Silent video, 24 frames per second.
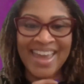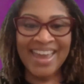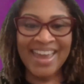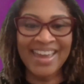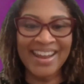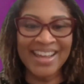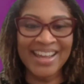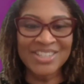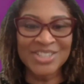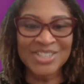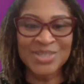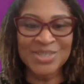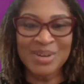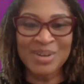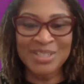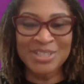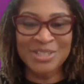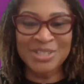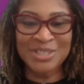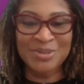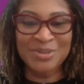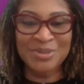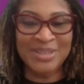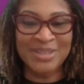And I just
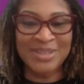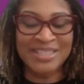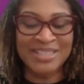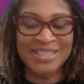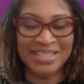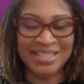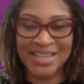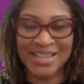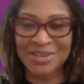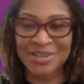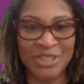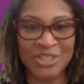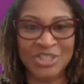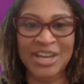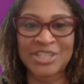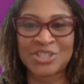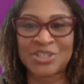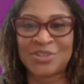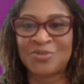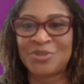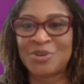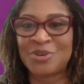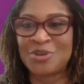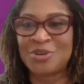want to extend
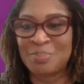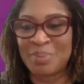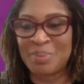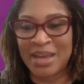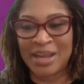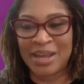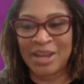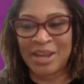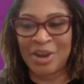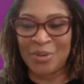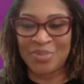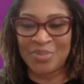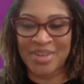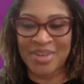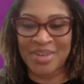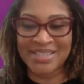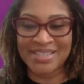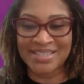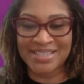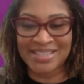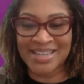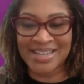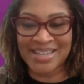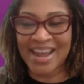appreciation for you being here with
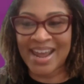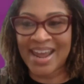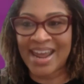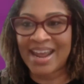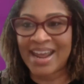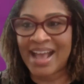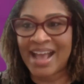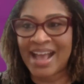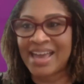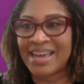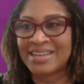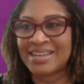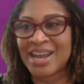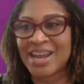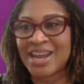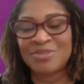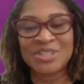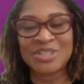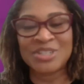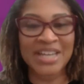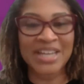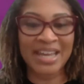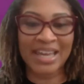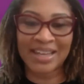us today. I
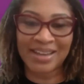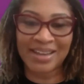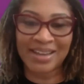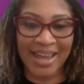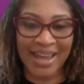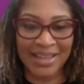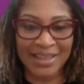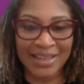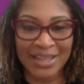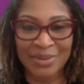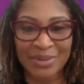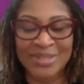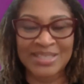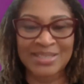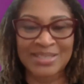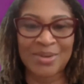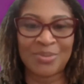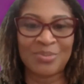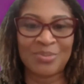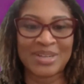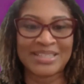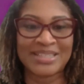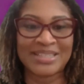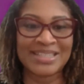never take it lightly when
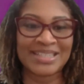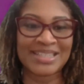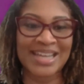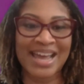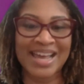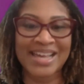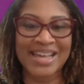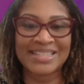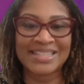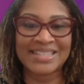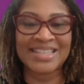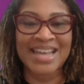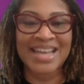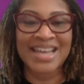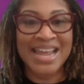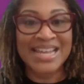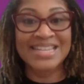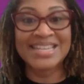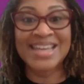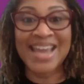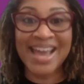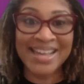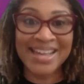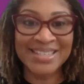someone says
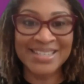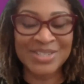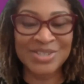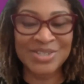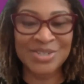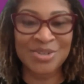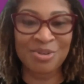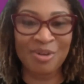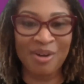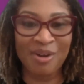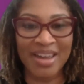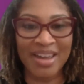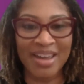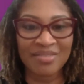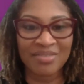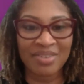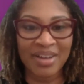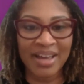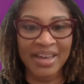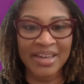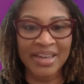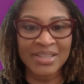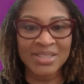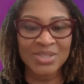yes to our
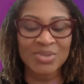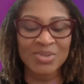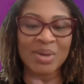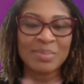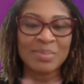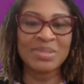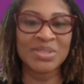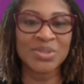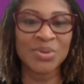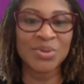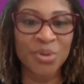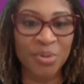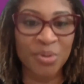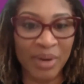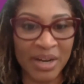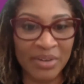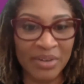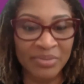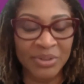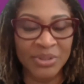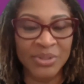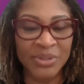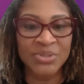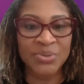invite. So I'm so
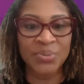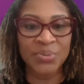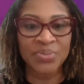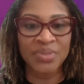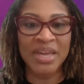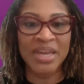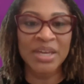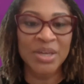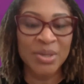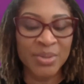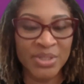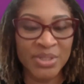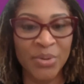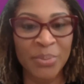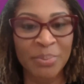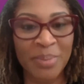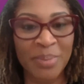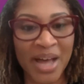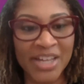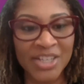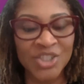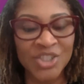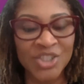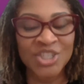grateful. So thank you
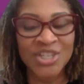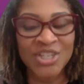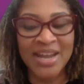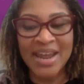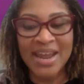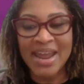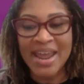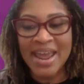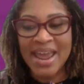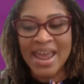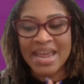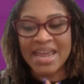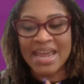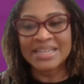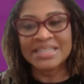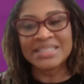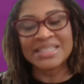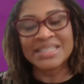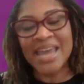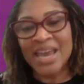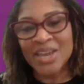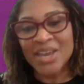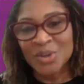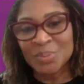so much.
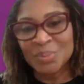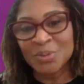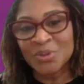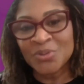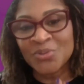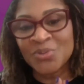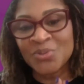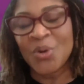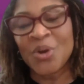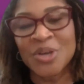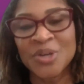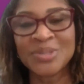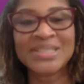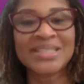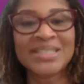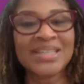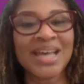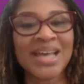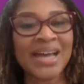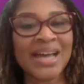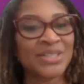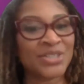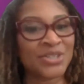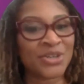And Daniel, before you
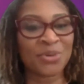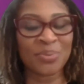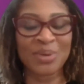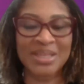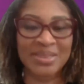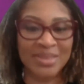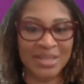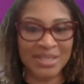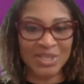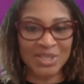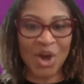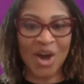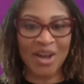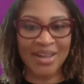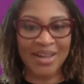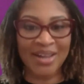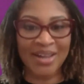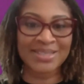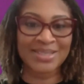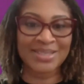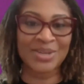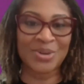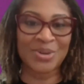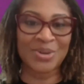decide to greet this
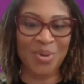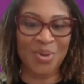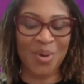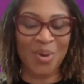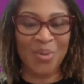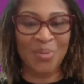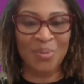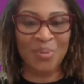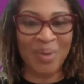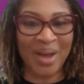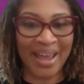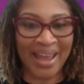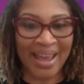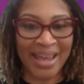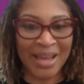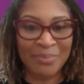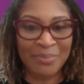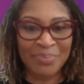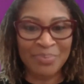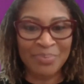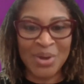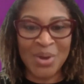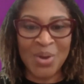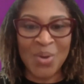audience in your own
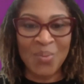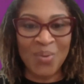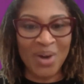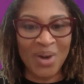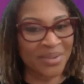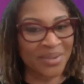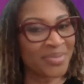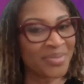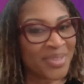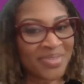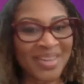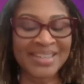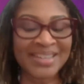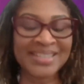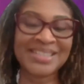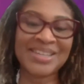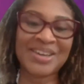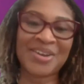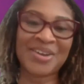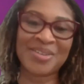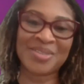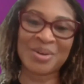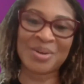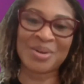way, one of the
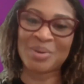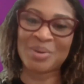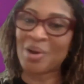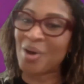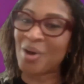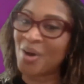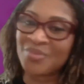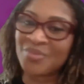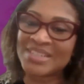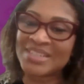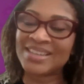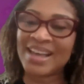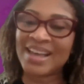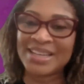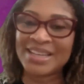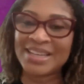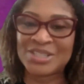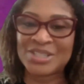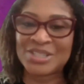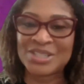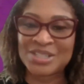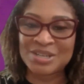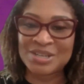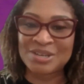things here that we often
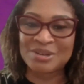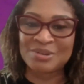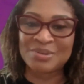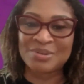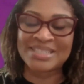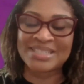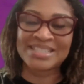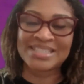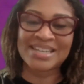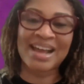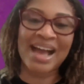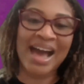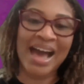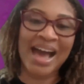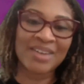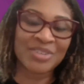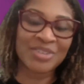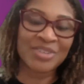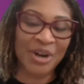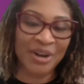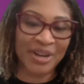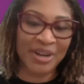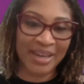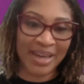like to do is to
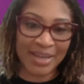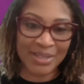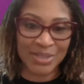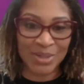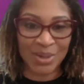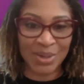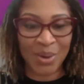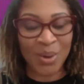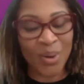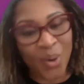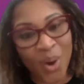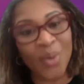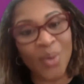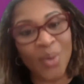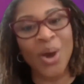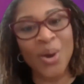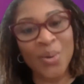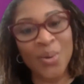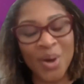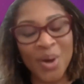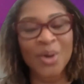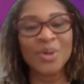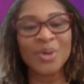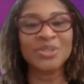have our guest
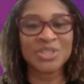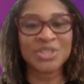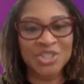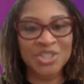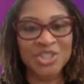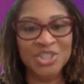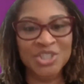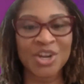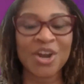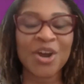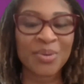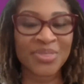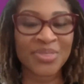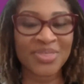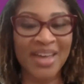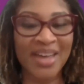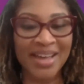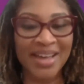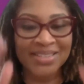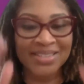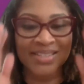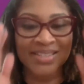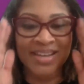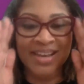co-host to share
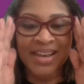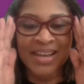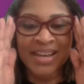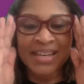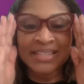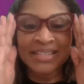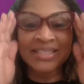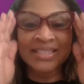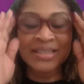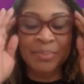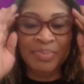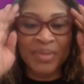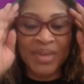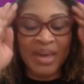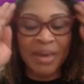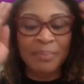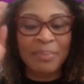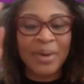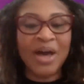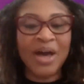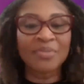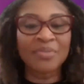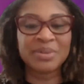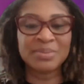with us
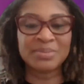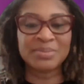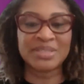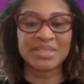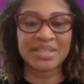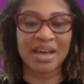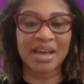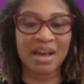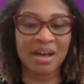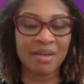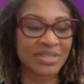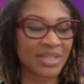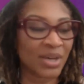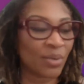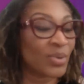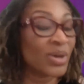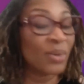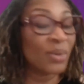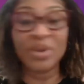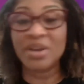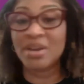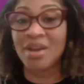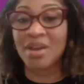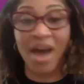something about themselves
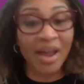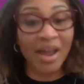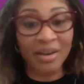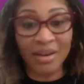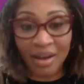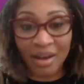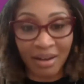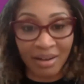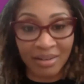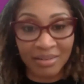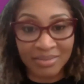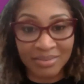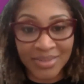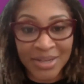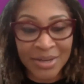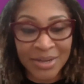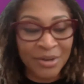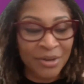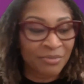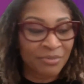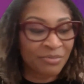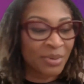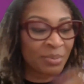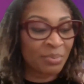that we would not know
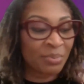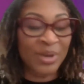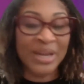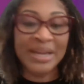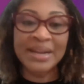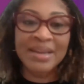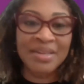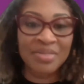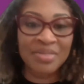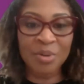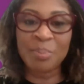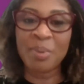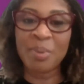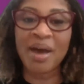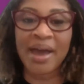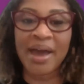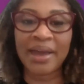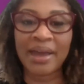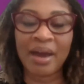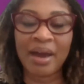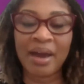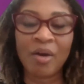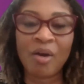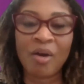from reading their
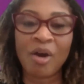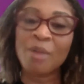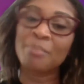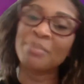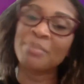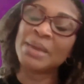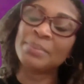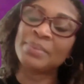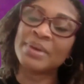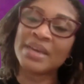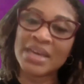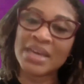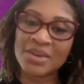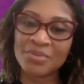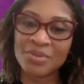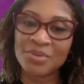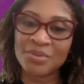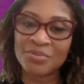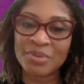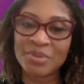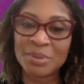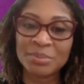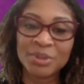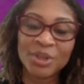bio, or maybe
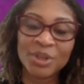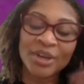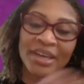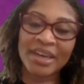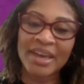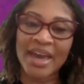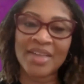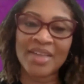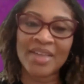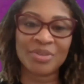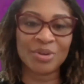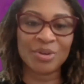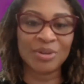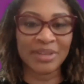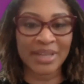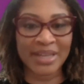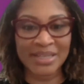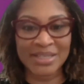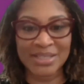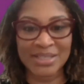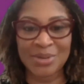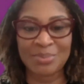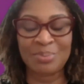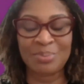even from looking at their
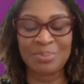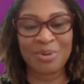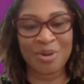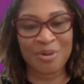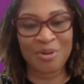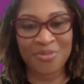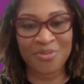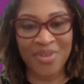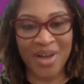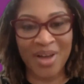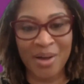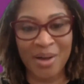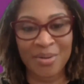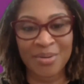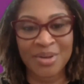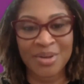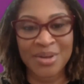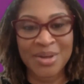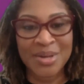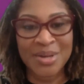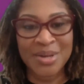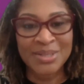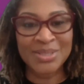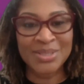LinkedIn
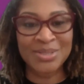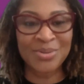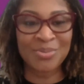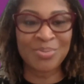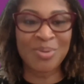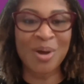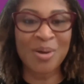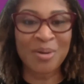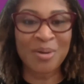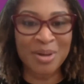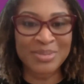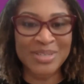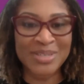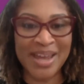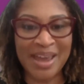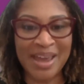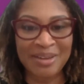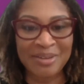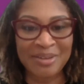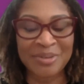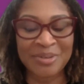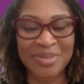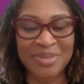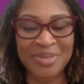profile. So welcome,
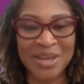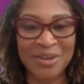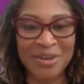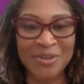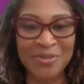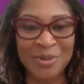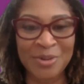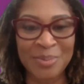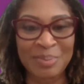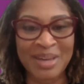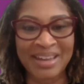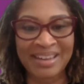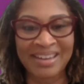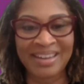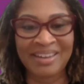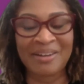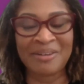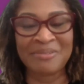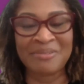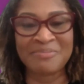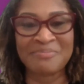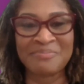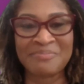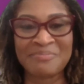Daniel. Thank you for being
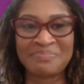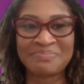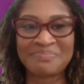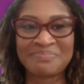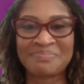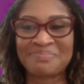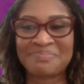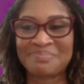here.